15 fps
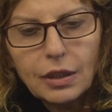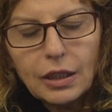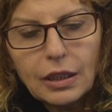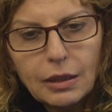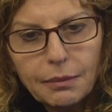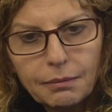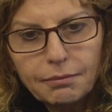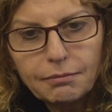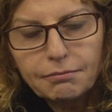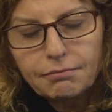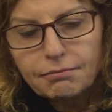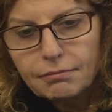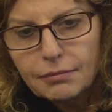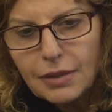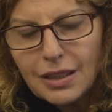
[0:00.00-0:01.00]

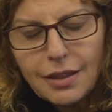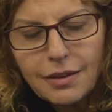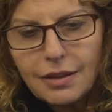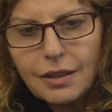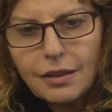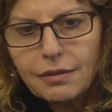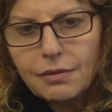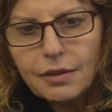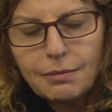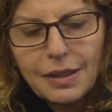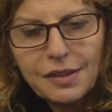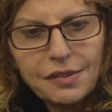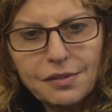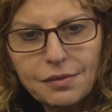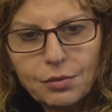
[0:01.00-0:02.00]
I don't think
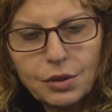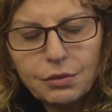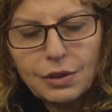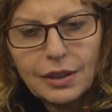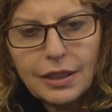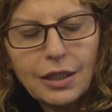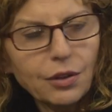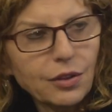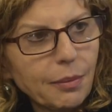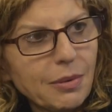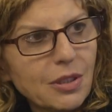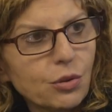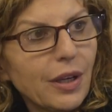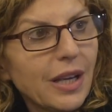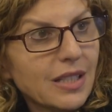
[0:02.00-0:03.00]
masses were really held up until